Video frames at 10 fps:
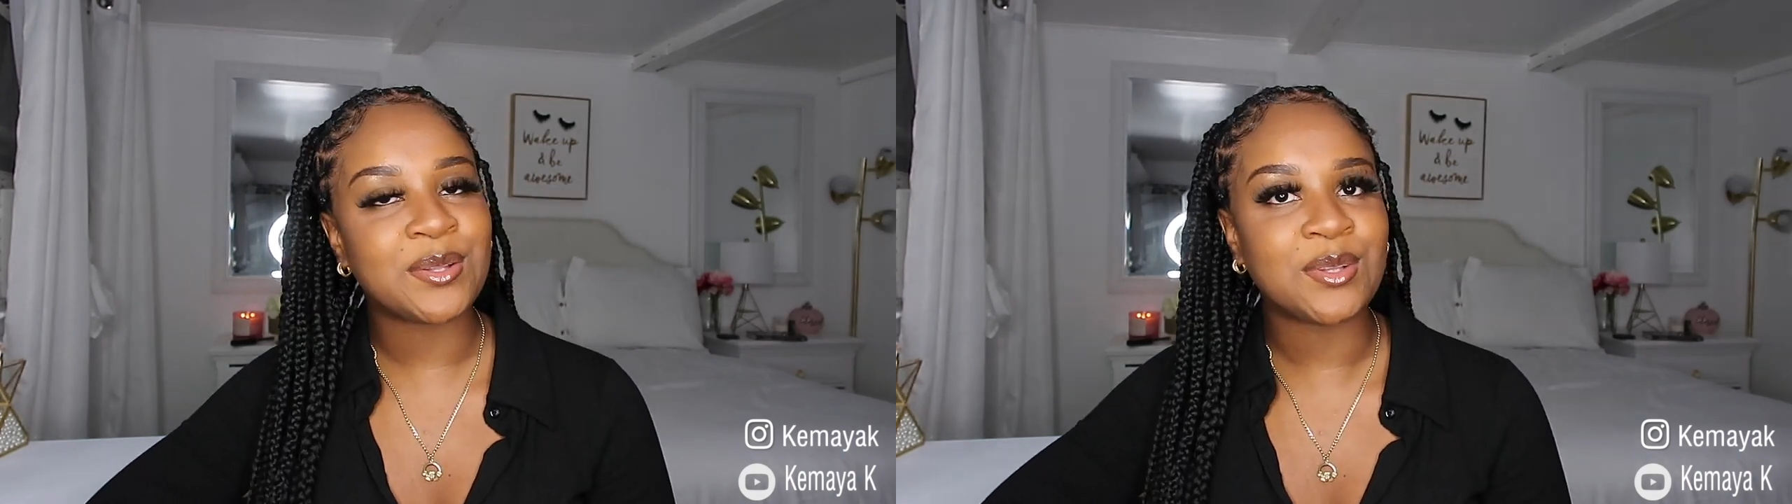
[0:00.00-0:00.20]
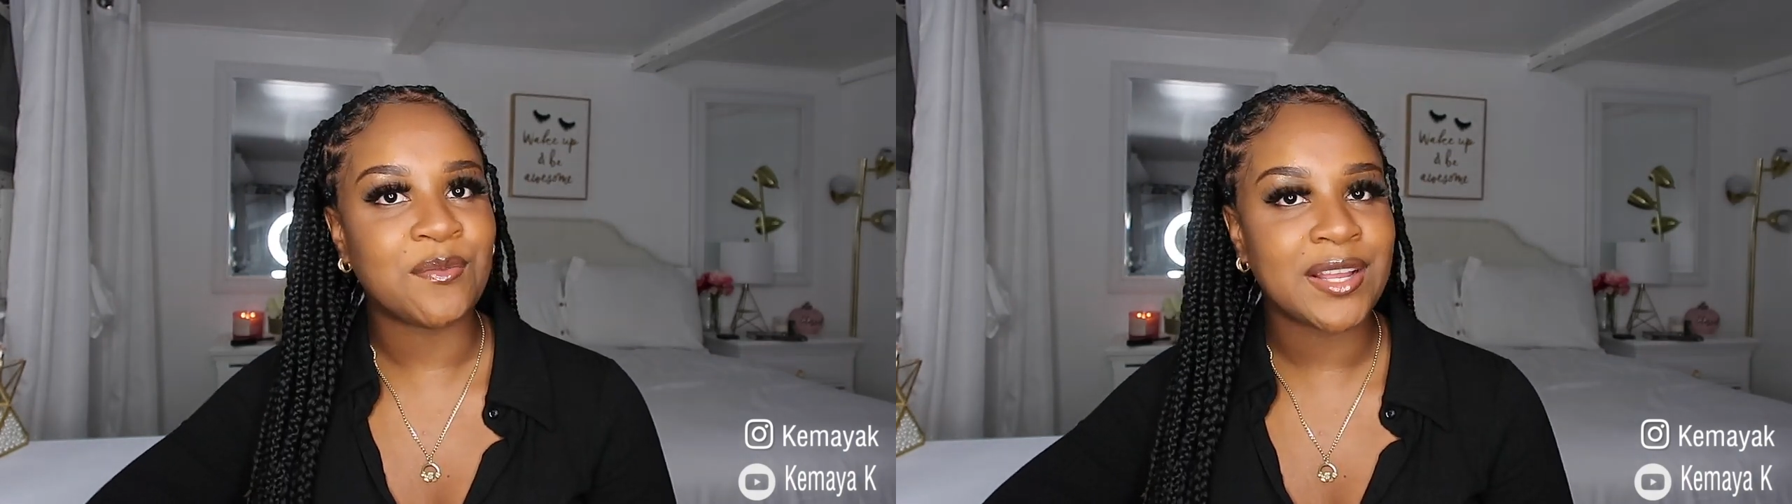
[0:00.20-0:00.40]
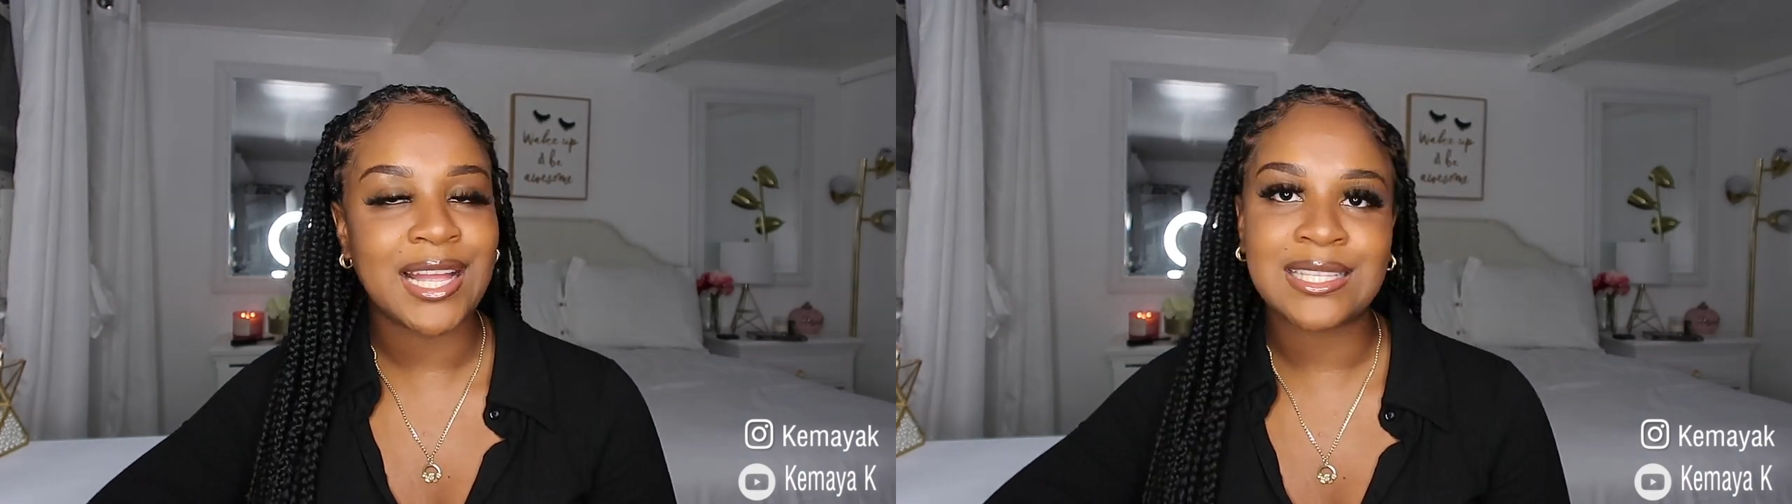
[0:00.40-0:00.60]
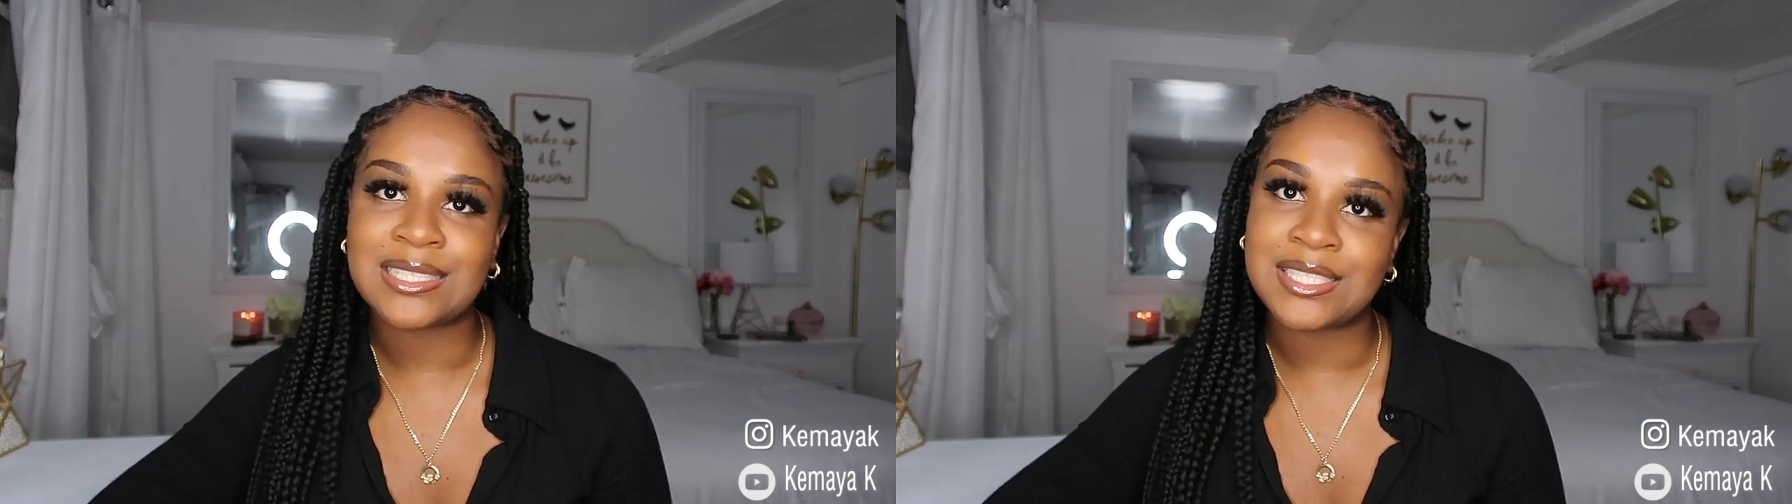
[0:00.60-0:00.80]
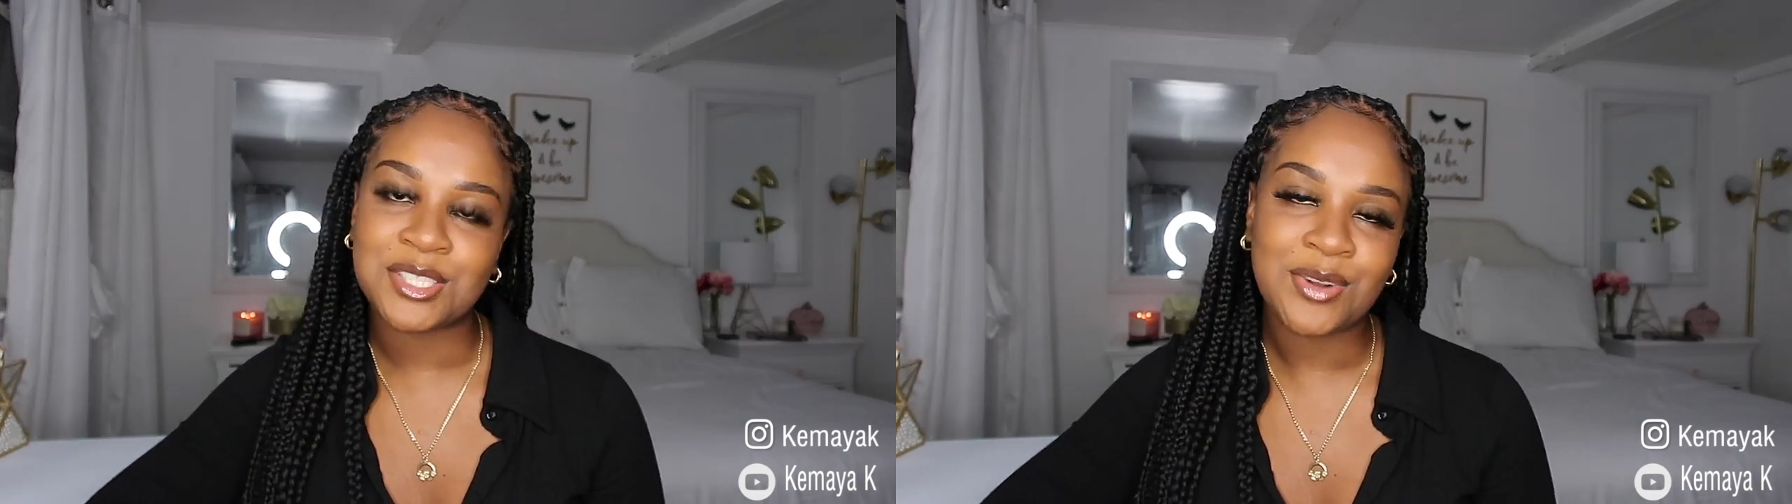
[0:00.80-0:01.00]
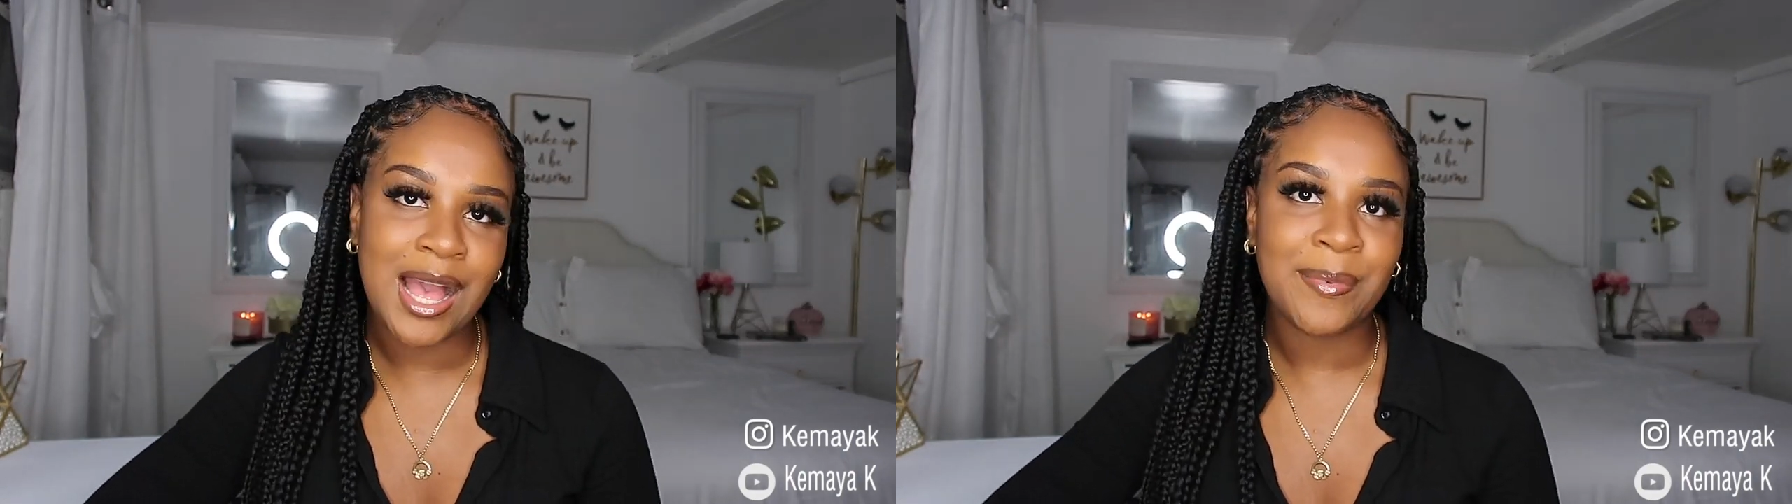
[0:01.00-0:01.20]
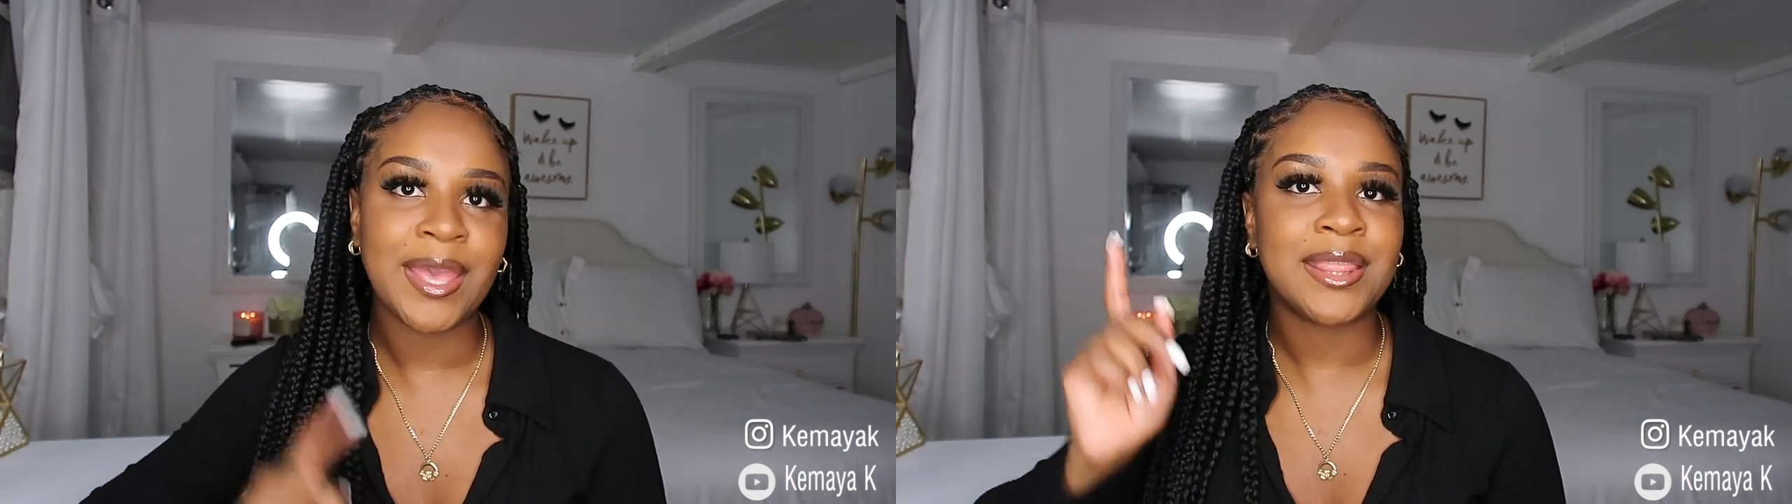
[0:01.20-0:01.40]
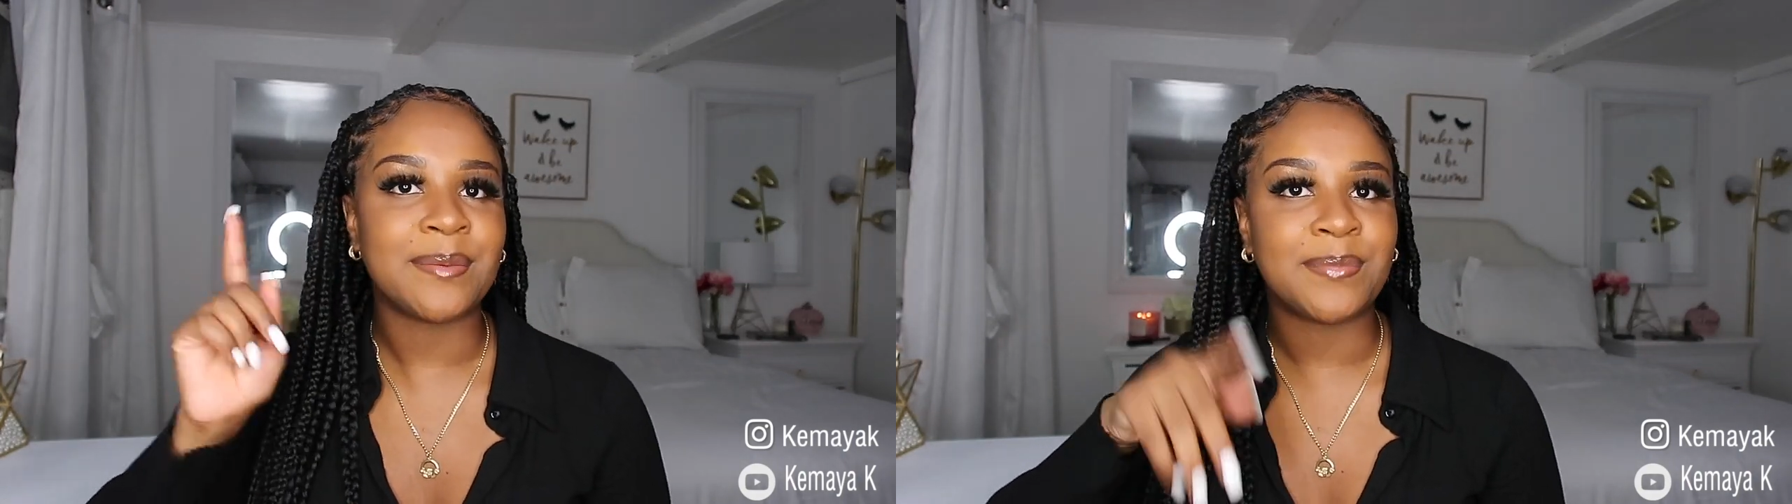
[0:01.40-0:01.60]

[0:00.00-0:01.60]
don't forget to subscribe and hit the